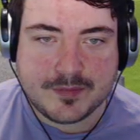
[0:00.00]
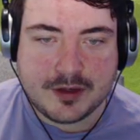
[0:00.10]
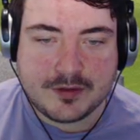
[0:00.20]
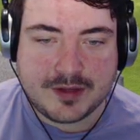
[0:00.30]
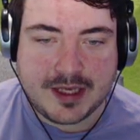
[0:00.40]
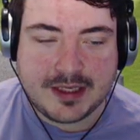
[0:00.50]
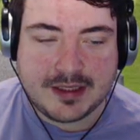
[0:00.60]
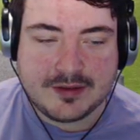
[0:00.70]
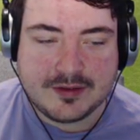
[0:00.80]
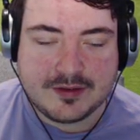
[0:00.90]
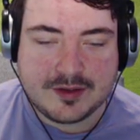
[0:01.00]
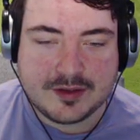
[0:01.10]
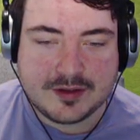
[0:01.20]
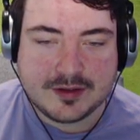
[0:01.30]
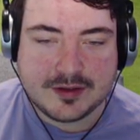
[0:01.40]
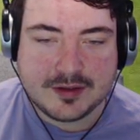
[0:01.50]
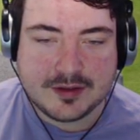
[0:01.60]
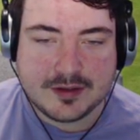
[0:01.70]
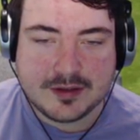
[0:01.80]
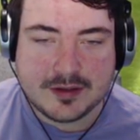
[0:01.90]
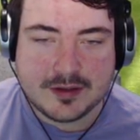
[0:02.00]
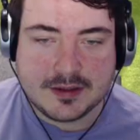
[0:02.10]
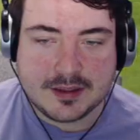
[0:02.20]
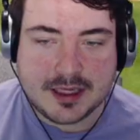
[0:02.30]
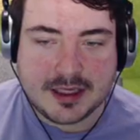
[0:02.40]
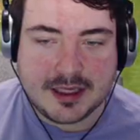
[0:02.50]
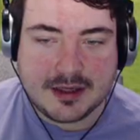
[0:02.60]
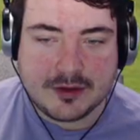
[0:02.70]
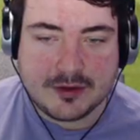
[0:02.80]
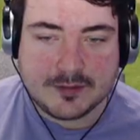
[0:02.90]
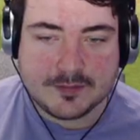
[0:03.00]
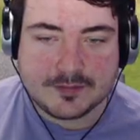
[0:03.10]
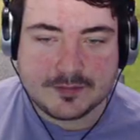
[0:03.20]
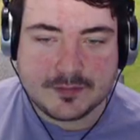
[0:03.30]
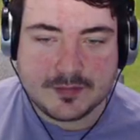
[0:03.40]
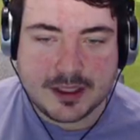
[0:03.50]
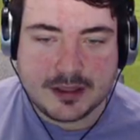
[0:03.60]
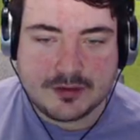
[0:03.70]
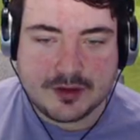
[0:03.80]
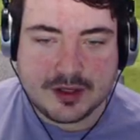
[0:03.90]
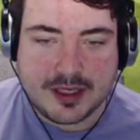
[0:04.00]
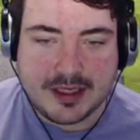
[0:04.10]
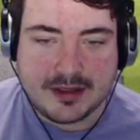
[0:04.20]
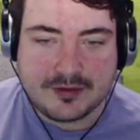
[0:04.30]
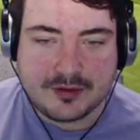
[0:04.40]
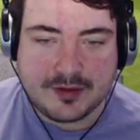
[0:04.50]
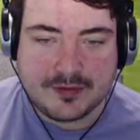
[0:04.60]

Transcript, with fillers: of the innings. Can he go and turn it into three